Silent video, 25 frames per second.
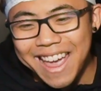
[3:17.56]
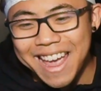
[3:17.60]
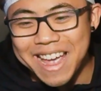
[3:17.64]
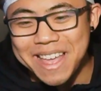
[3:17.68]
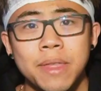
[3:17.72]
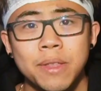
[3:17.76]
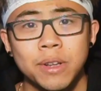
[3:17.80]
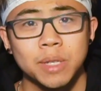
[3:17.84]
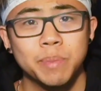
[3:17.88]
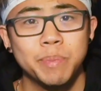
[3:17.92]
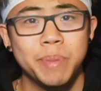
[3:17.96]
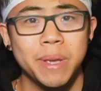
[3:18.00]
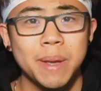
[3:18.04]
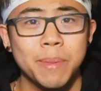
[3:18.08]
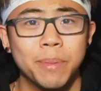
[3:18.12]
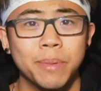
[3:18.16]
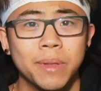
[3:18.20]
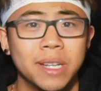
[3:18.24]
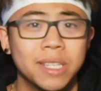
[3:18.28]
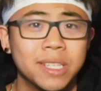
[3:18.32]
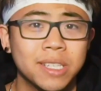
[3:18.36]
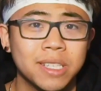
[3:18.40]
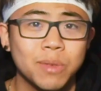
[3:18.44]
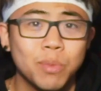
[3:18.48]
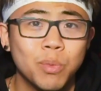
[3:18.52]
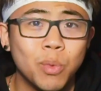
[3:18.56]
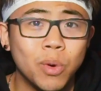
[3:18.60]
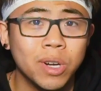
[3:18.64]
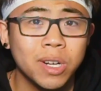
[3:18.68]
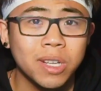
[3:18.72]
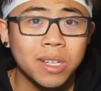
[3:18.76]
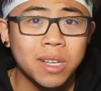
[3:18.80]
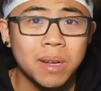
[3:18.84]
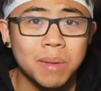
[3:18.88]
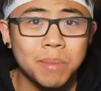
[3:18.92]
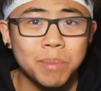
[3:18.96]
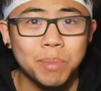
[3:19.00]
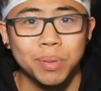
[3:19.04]
and there's people that just want to
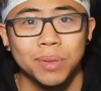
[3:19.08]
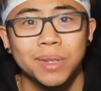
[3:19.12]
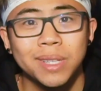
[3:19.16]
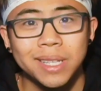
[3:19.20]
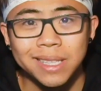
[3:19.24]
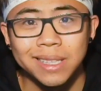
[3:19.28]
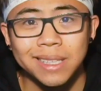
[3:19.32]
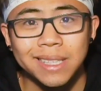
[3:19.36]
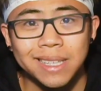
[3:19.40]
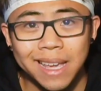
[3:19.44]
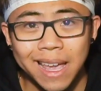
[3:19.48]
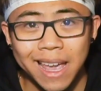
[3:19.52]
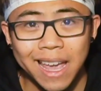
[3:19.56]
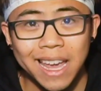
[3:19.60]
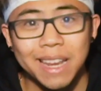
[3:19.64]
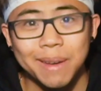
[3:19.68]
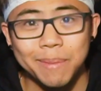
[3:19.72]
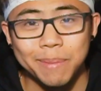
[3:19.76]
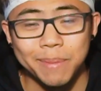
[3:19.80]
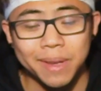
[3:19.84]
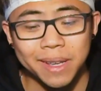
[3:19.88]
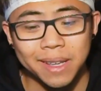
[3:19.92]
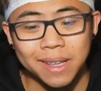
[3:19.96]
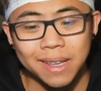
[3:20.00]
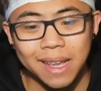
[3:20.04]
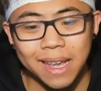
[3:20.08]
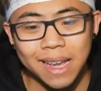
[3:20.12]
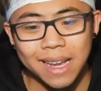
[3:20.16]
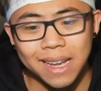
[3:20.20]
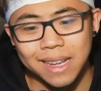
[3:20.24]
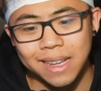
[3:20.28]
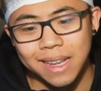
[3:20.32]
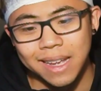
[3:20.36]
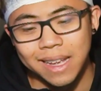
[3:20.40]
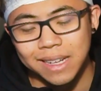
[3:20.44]
completely hate me and,